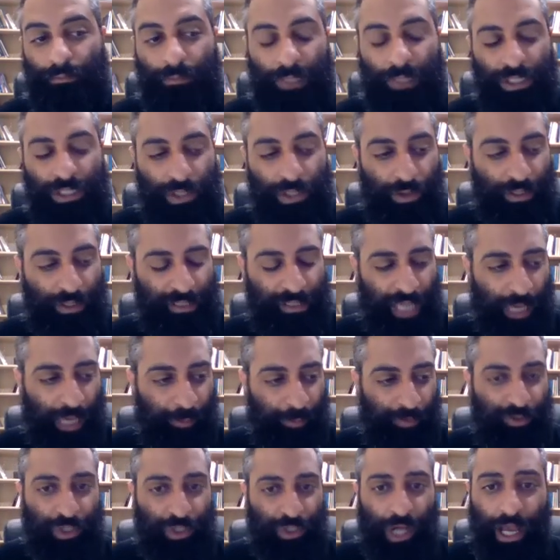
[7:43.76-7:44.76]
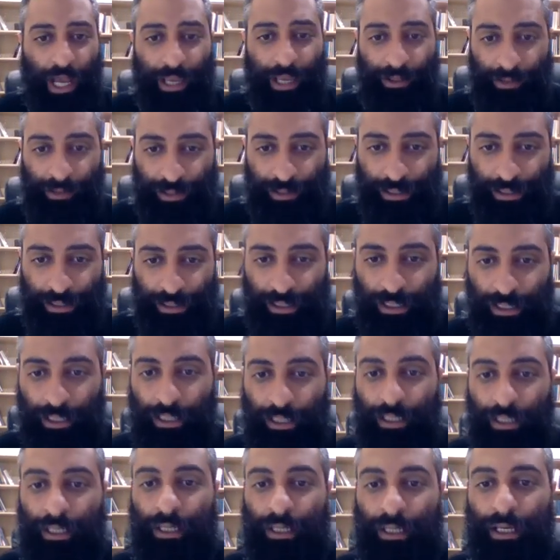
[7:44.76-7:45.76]
So the time of trials
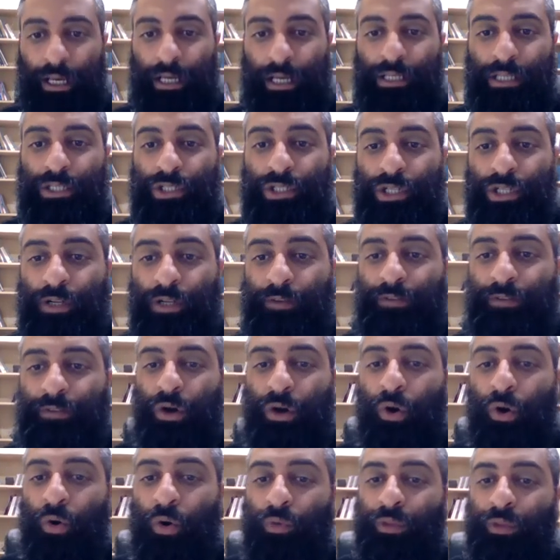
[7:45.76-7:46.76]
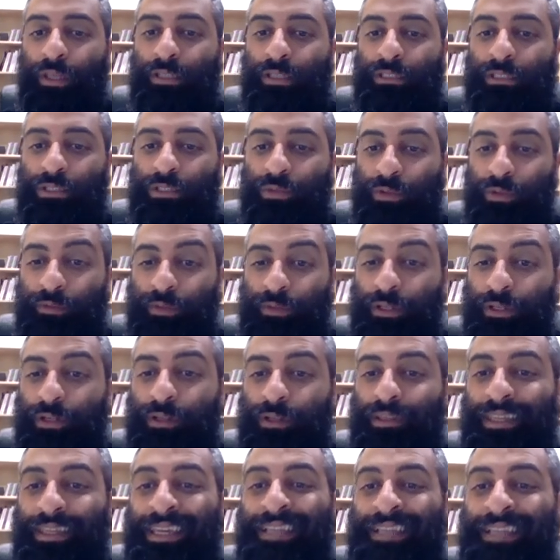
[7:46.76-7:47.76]
uh, serves only to reveal
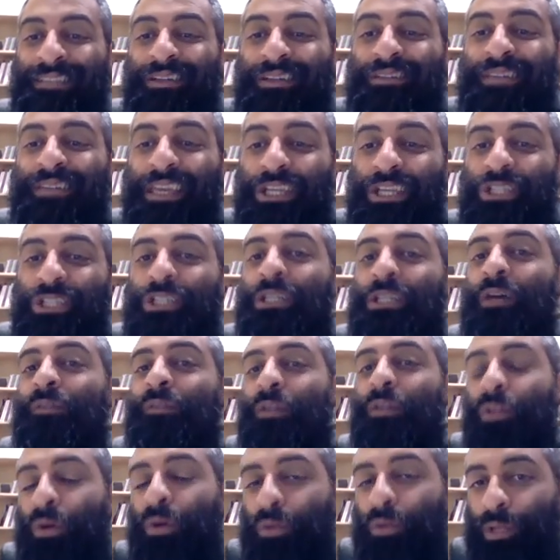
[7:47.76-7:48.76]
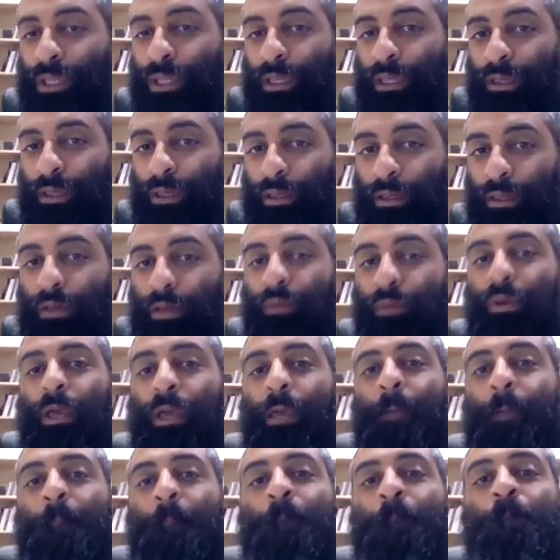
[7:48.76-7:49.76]
the exaltation of the lowly.
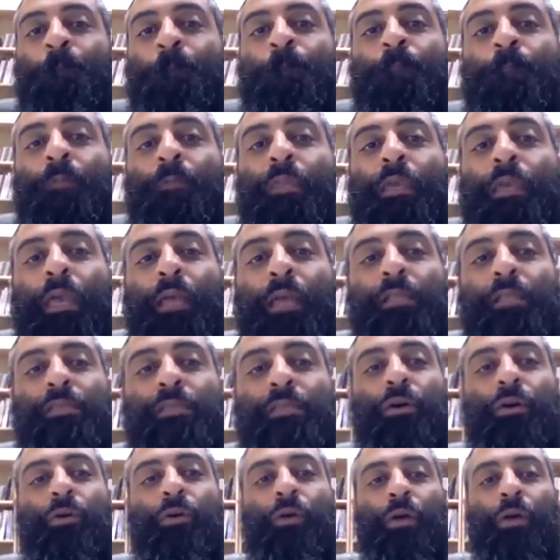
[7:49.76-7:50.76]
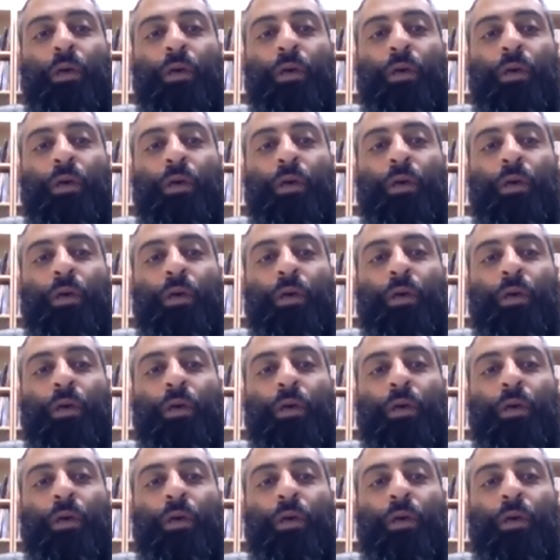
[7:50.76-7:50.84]
Okay? And so,